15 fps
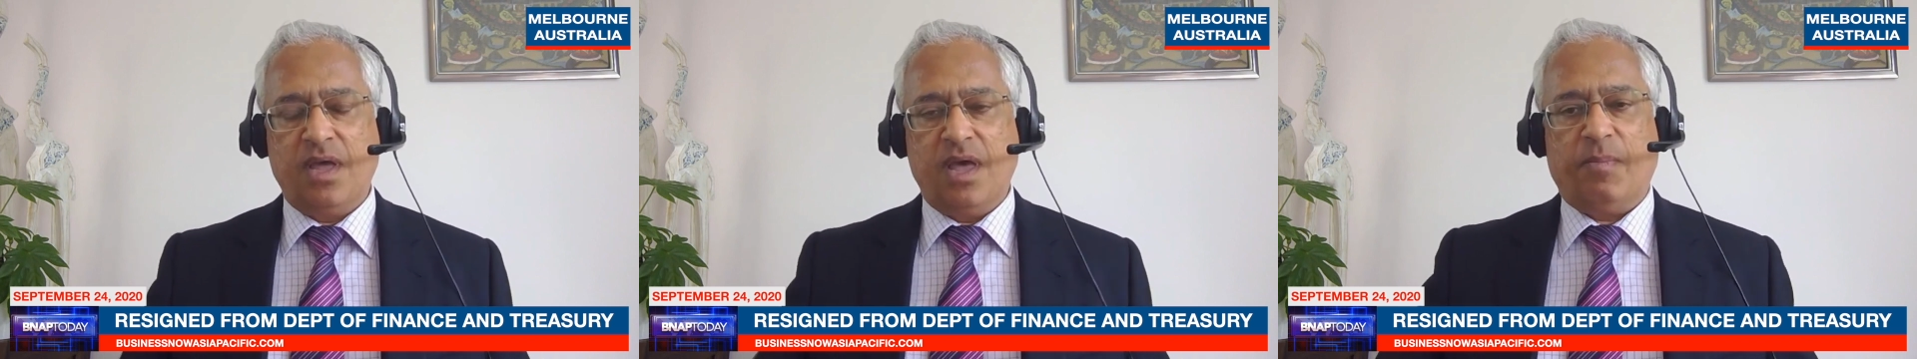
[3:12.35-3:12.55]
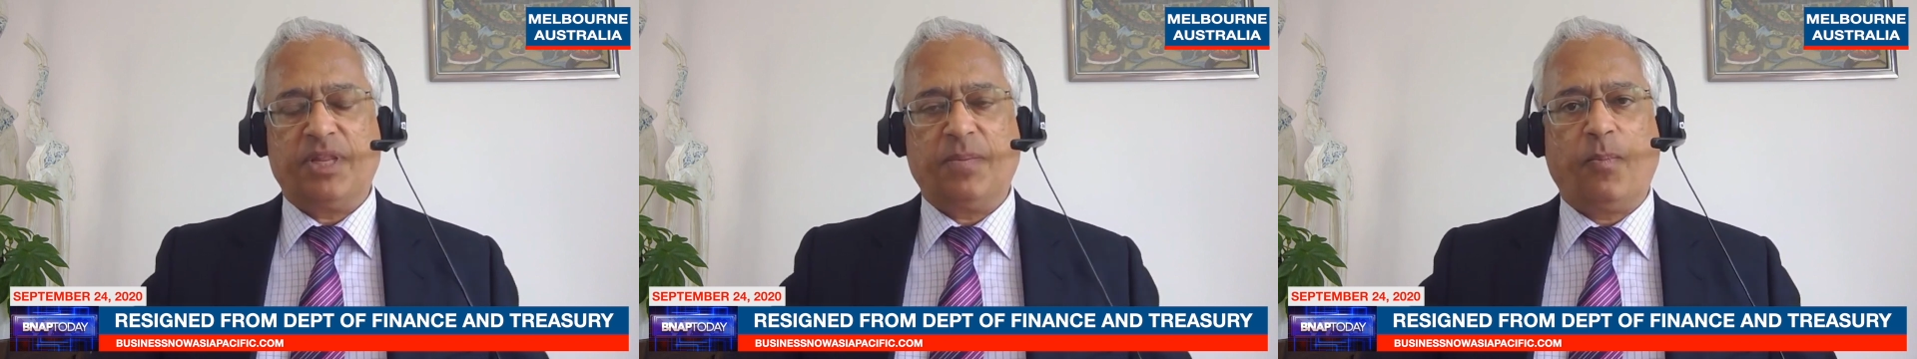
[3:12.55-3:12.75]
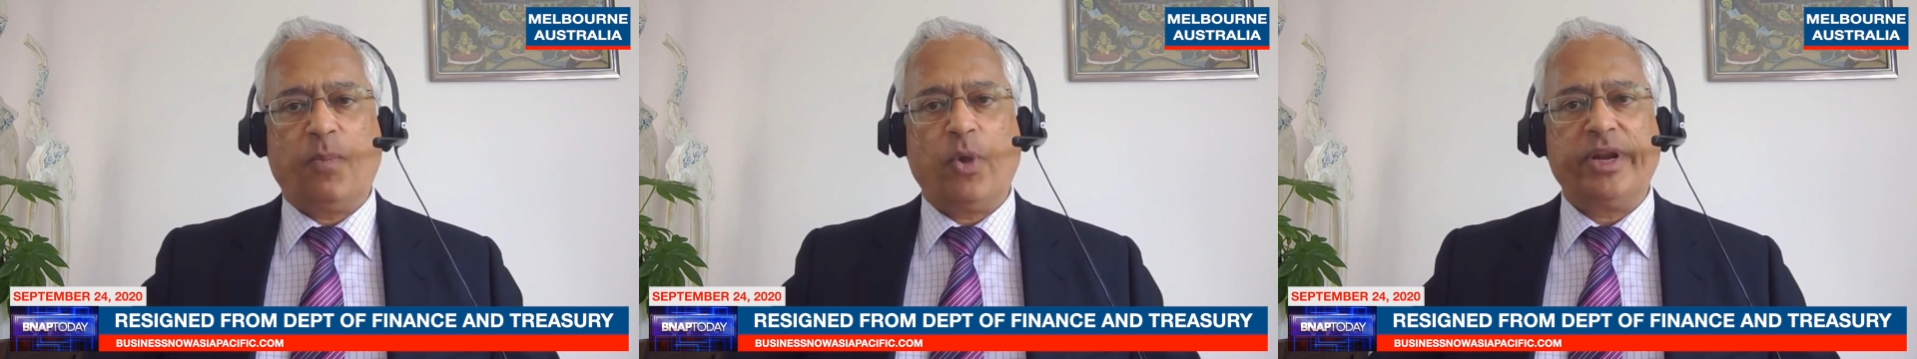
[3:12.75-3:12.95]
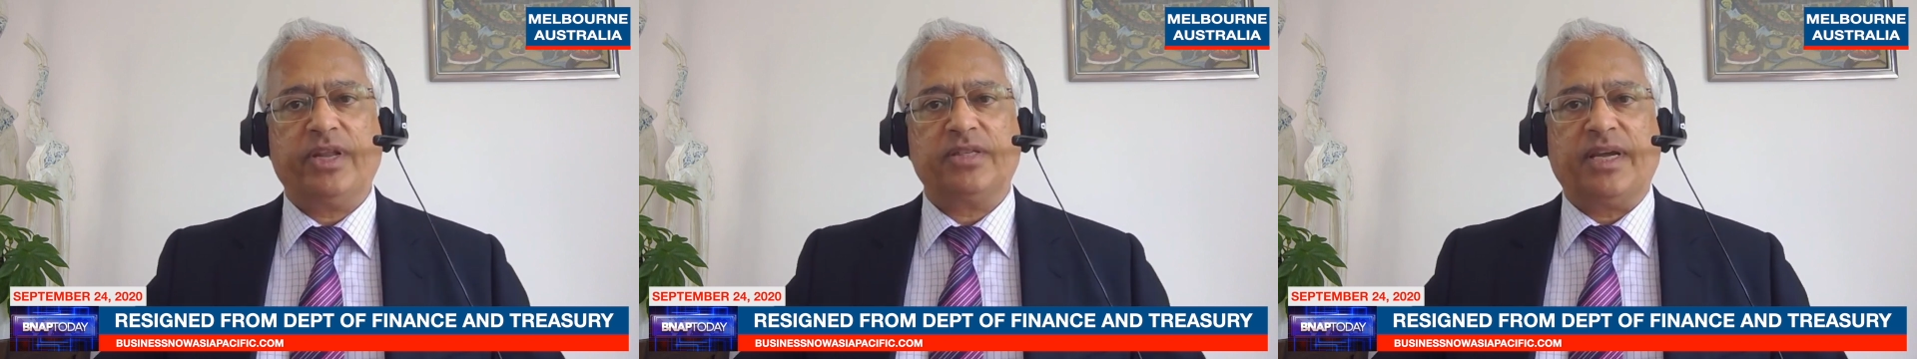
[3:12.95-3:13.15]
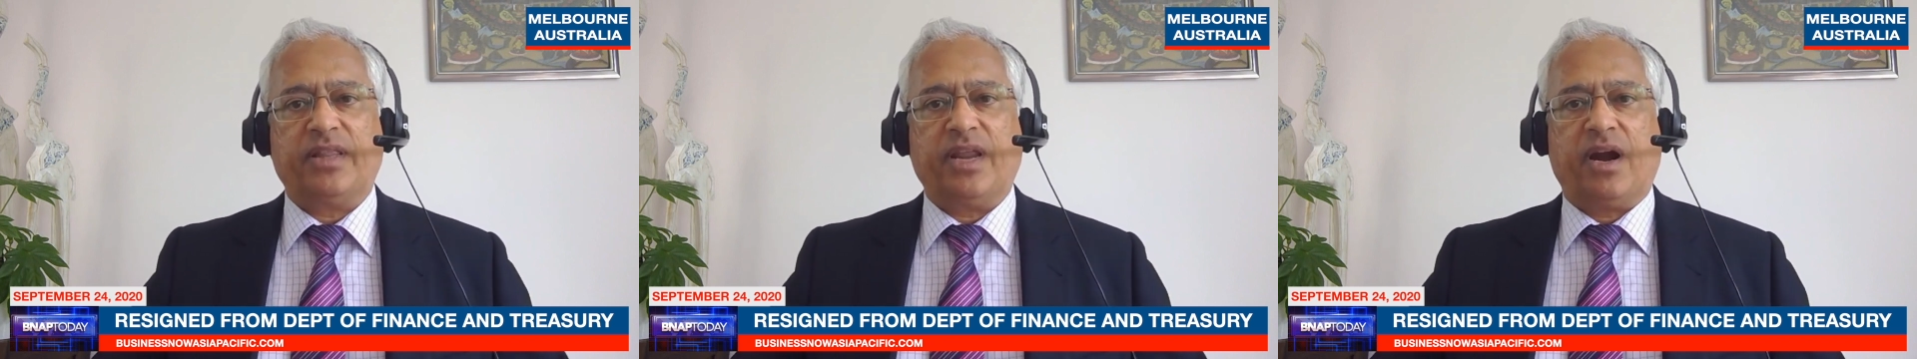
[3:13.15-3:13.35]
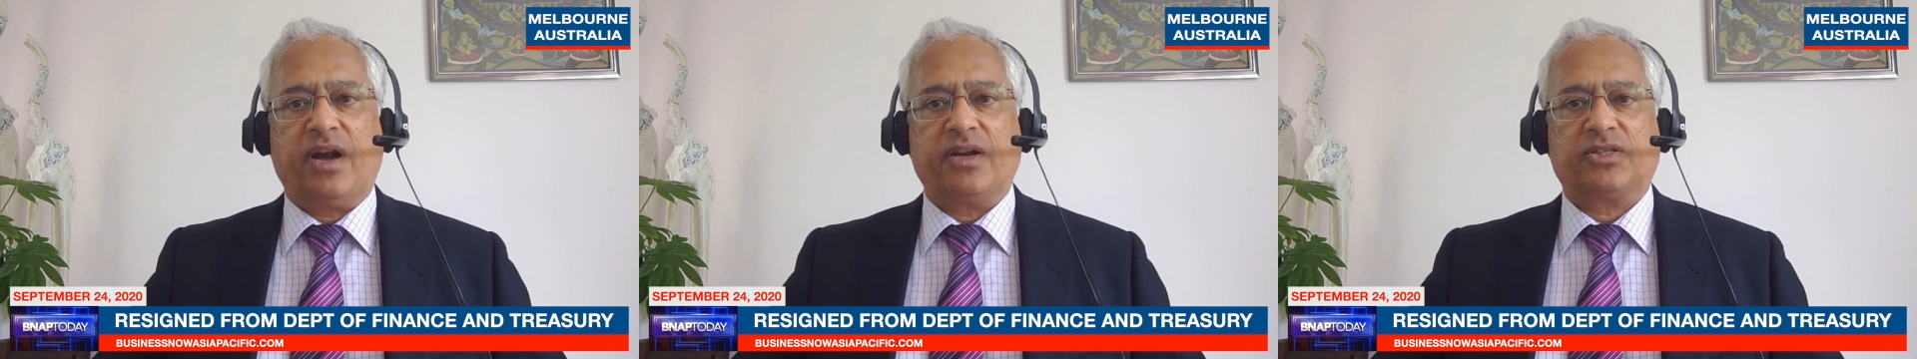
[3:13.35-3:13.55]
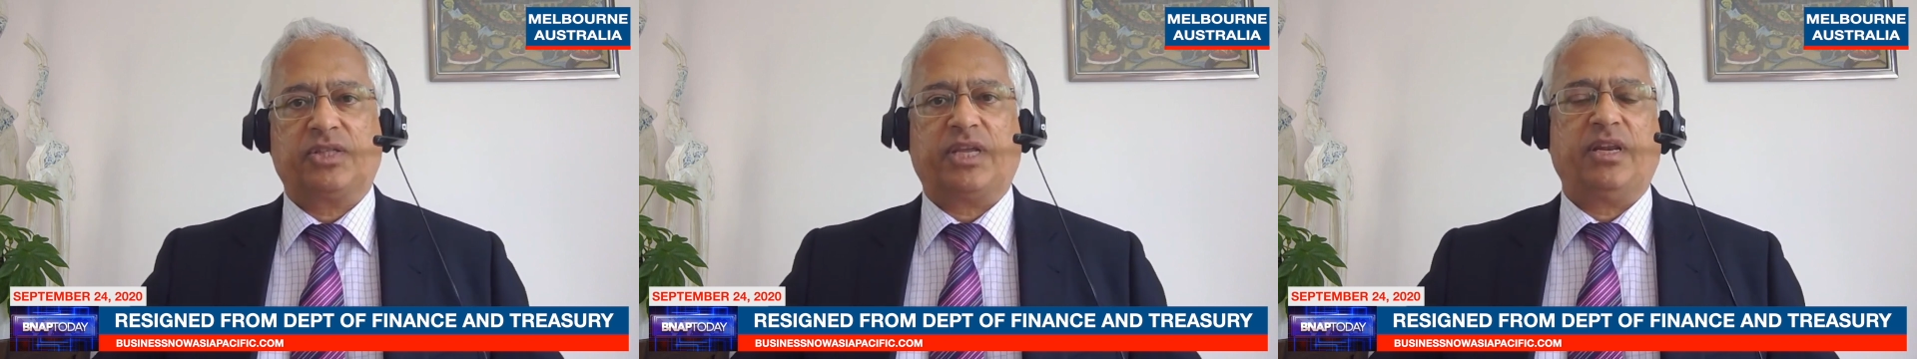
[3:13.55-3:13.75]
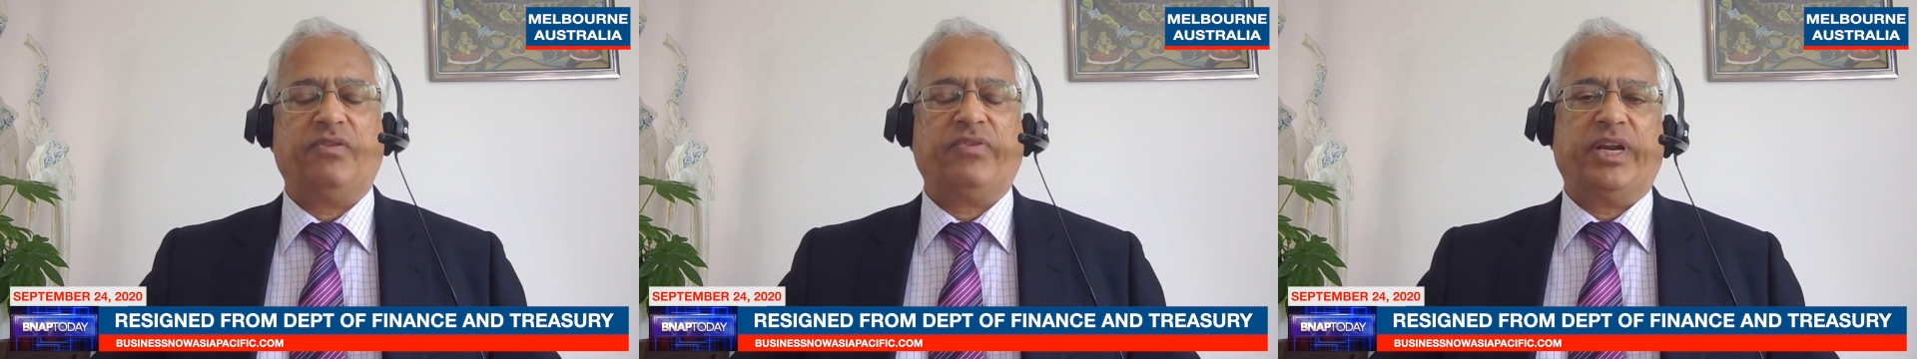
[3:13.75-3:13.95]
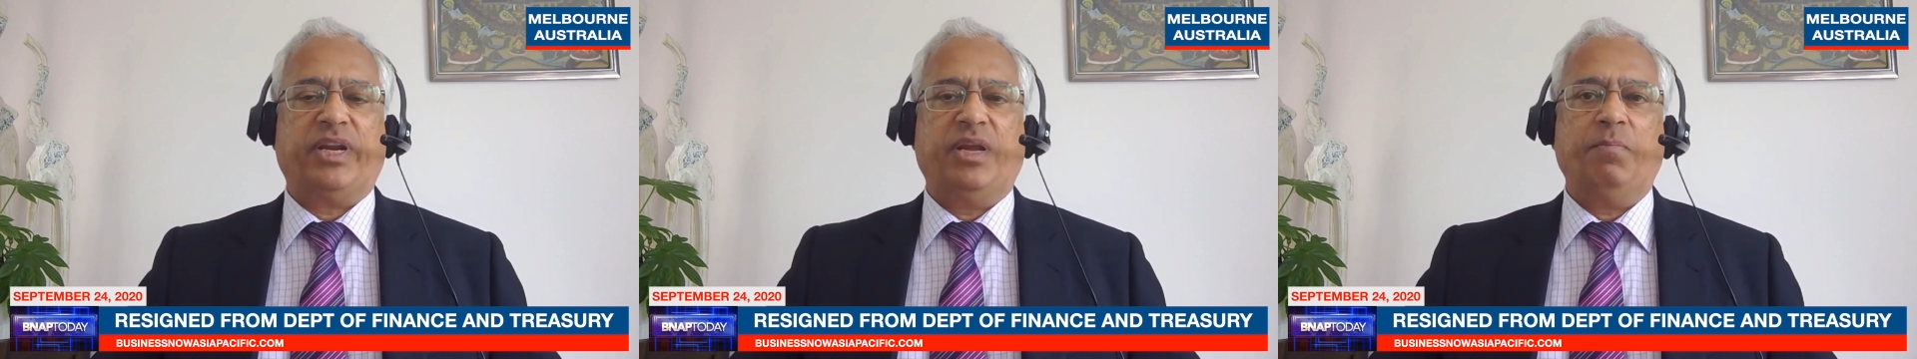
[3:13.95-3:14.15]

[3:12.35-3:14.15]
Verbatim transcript: But the point is that there are significant